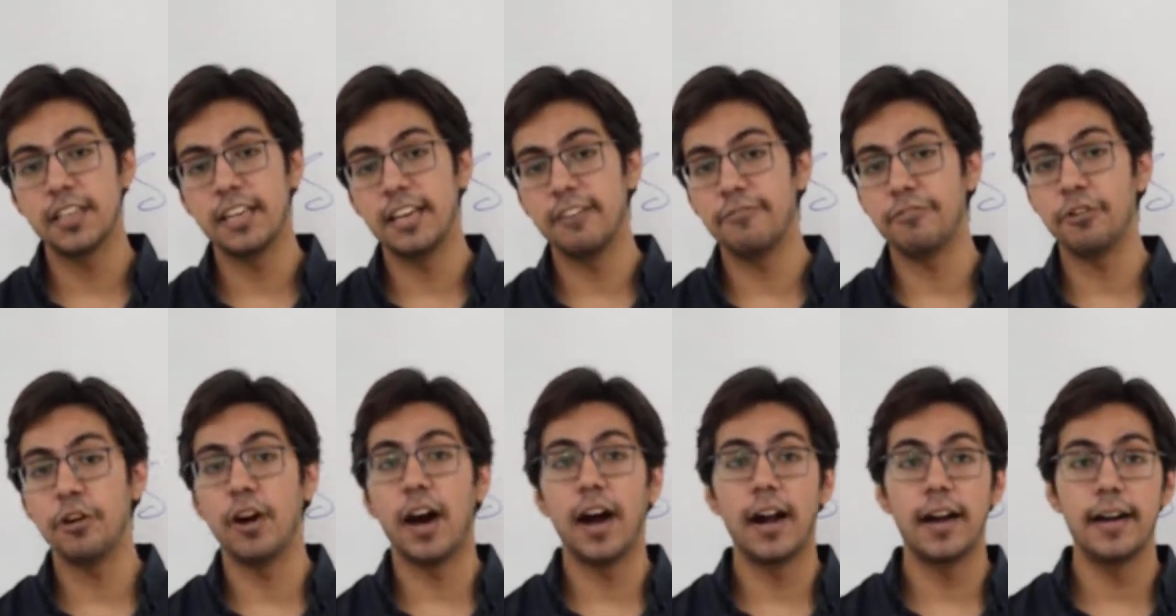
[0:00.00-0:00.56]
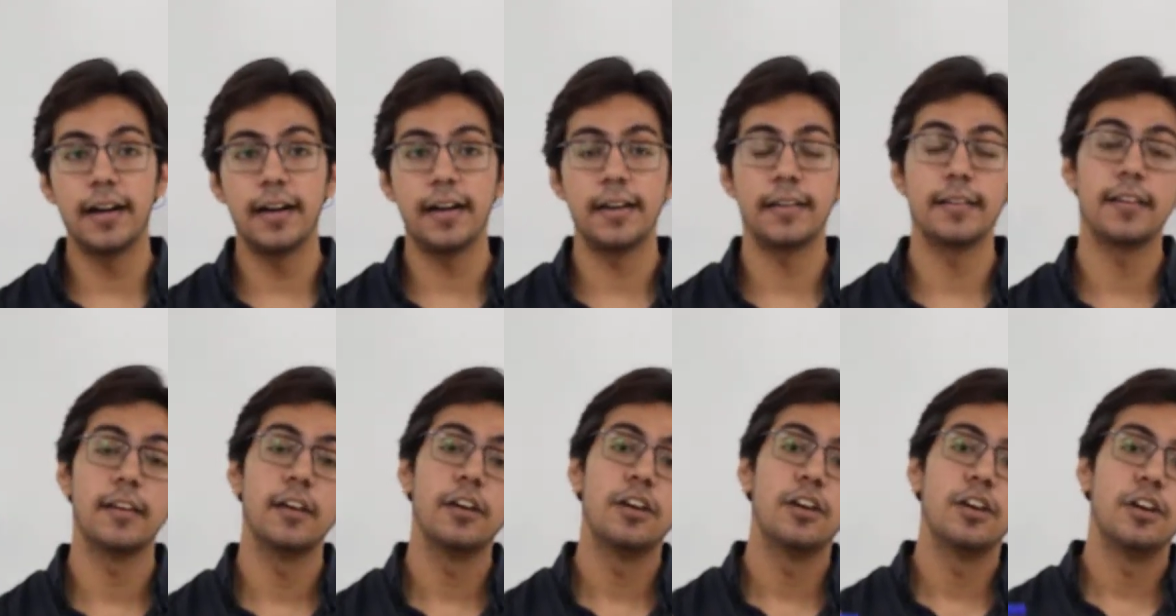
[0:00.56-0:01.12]
If you aren't,
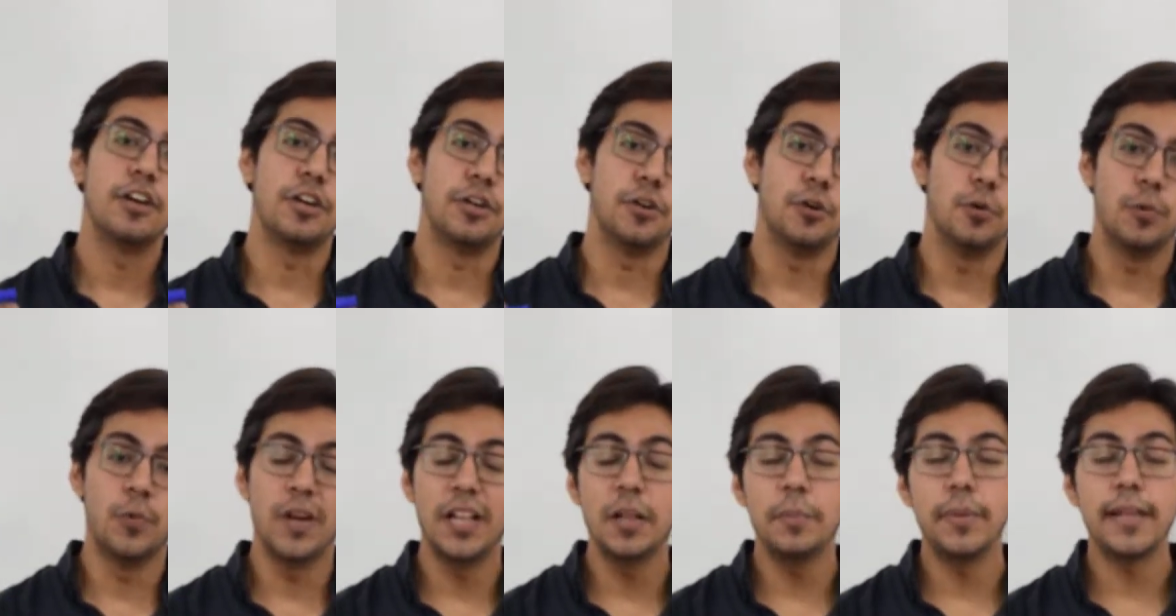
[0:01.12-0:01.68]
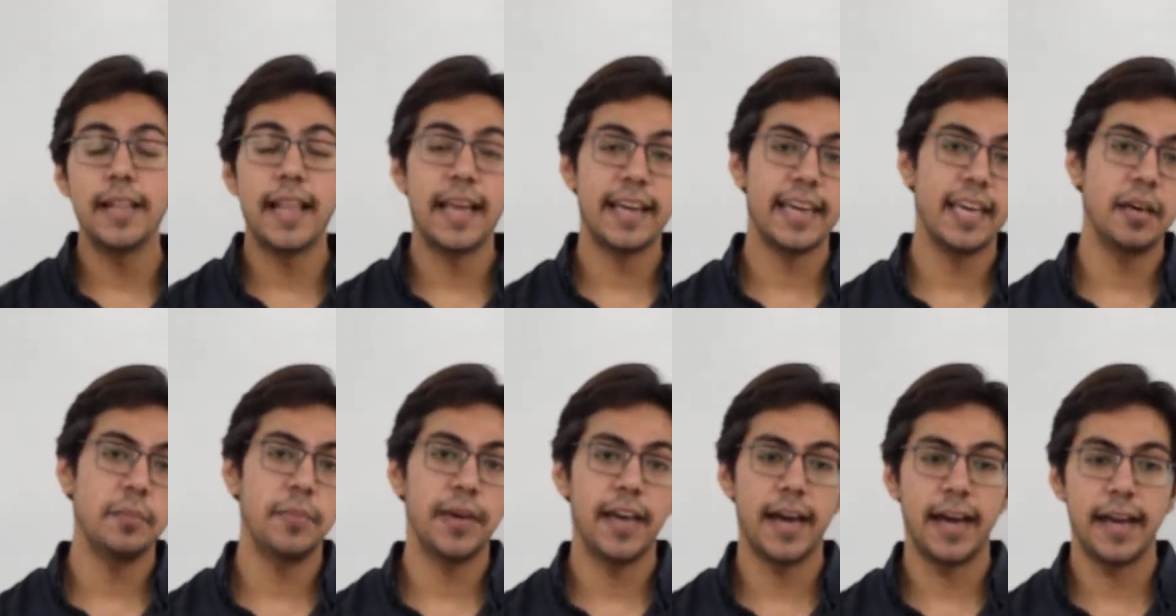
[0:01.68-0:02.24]
you will be
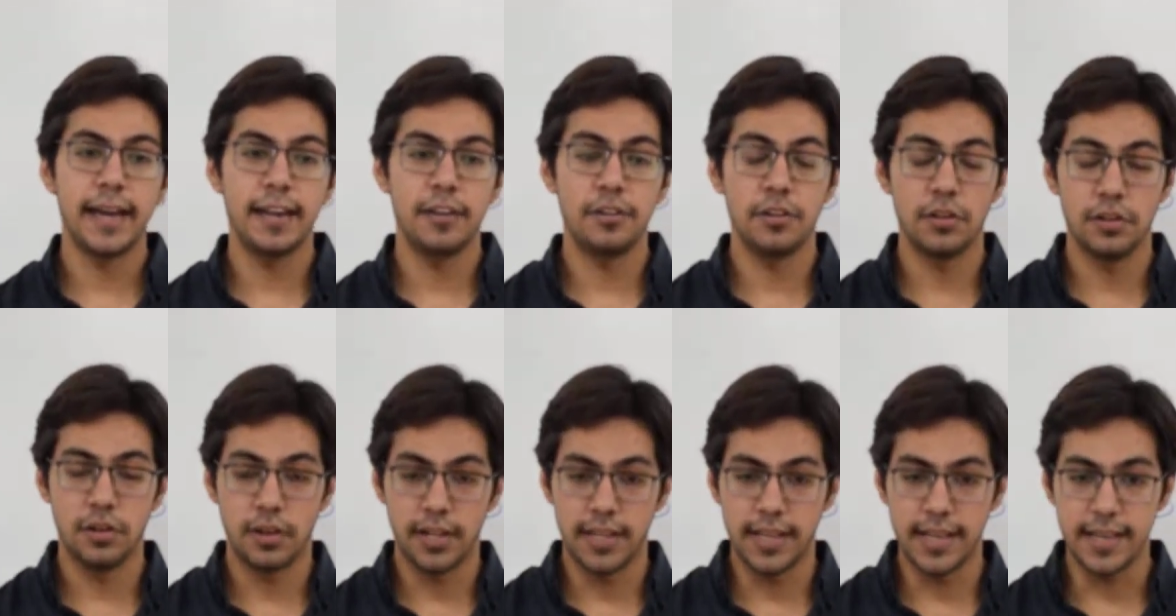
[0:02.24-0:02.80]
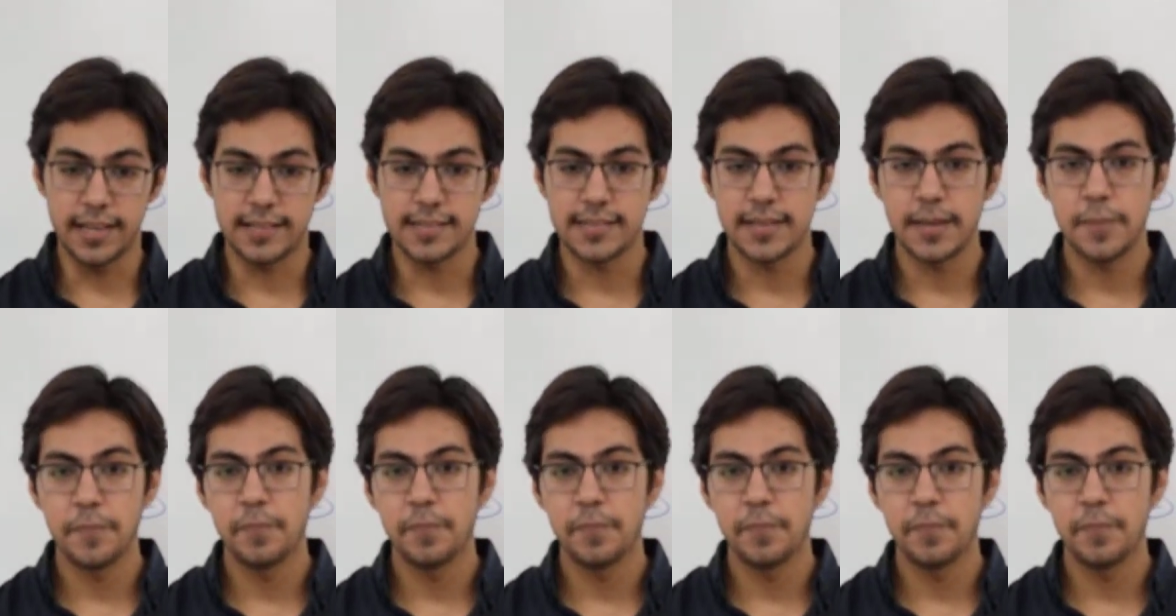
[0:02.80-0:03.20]
lagging behind your colleagues.